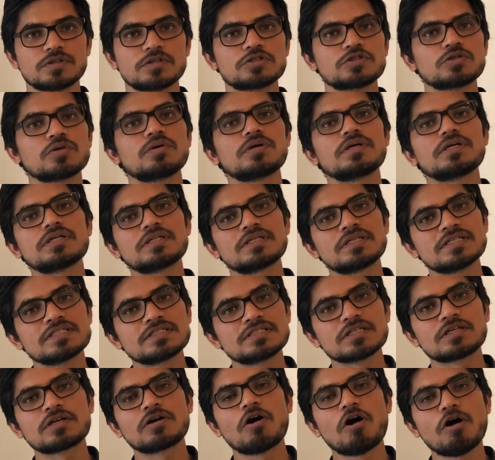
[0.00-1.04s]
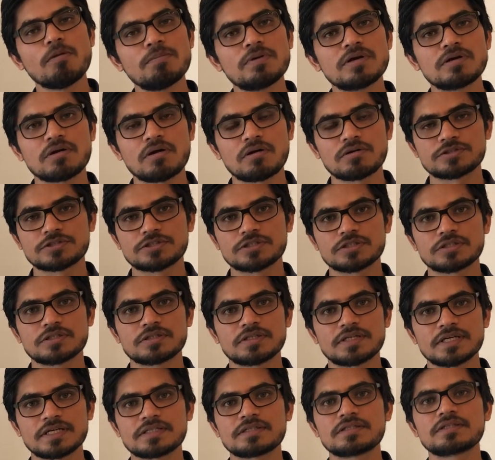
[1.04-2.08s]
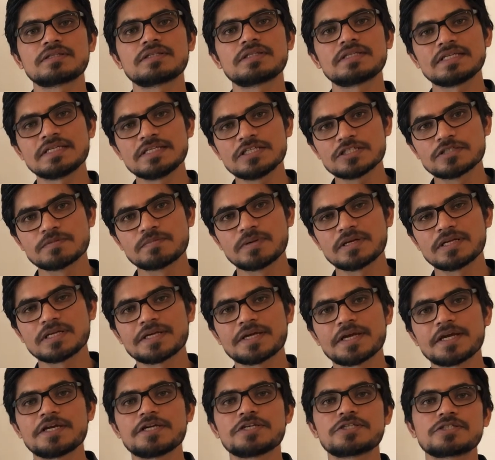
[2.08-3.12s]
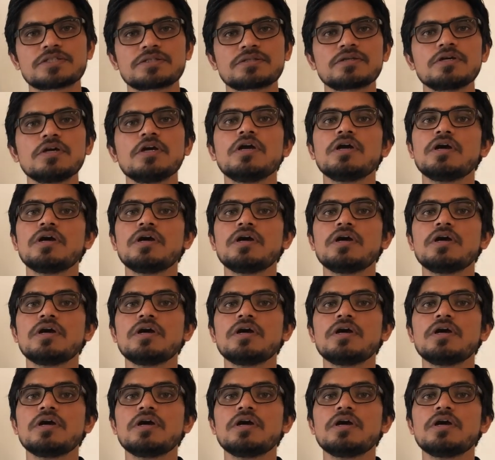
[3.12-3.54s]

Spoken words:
So there's a common logic that these medications